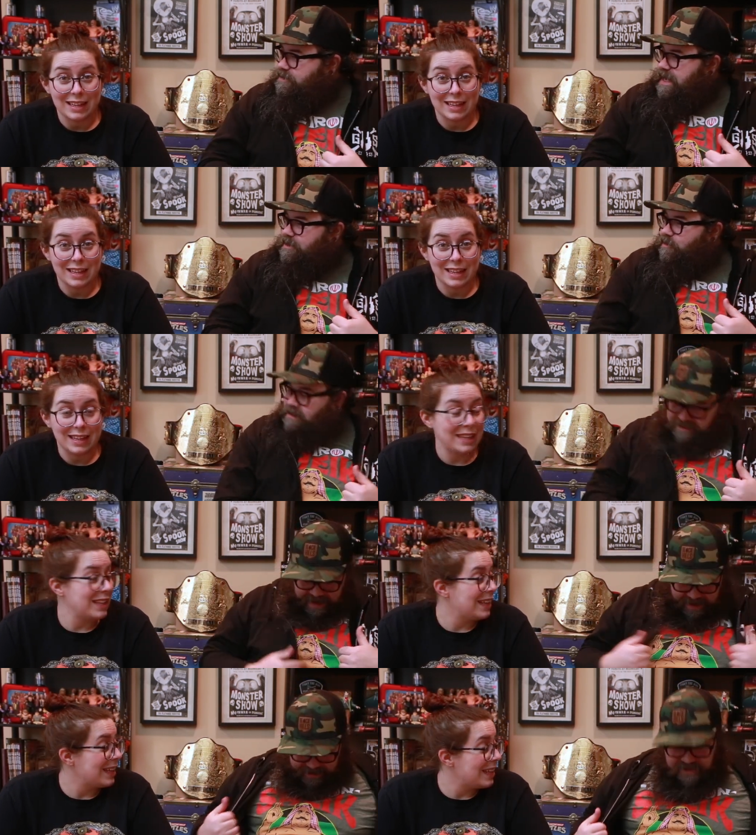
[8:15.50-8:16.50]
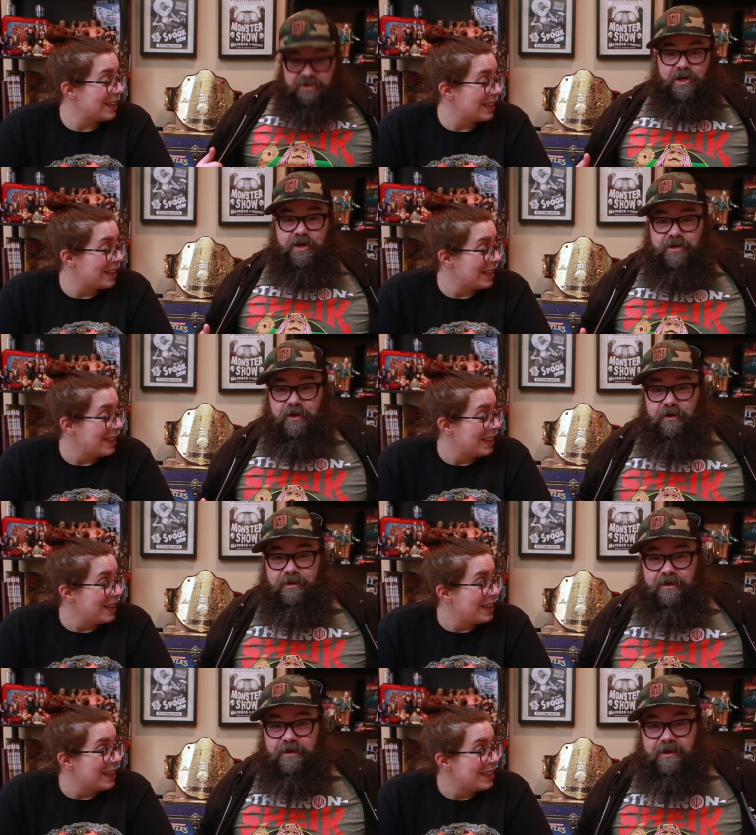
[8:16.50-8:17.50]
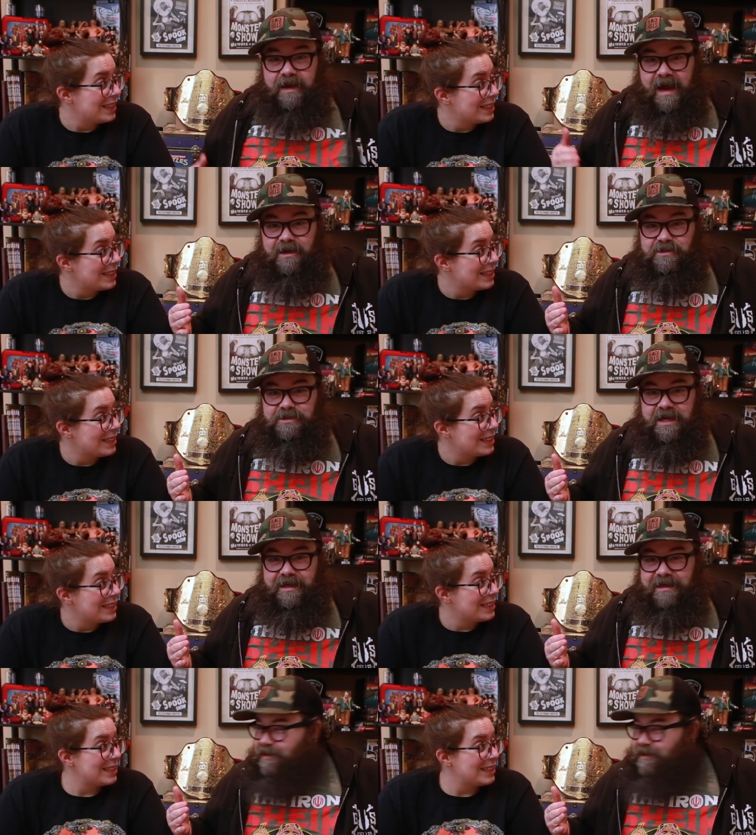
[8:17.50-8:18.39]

Speaker 1: chanting USA in this shirt, dude. Iron Sheik,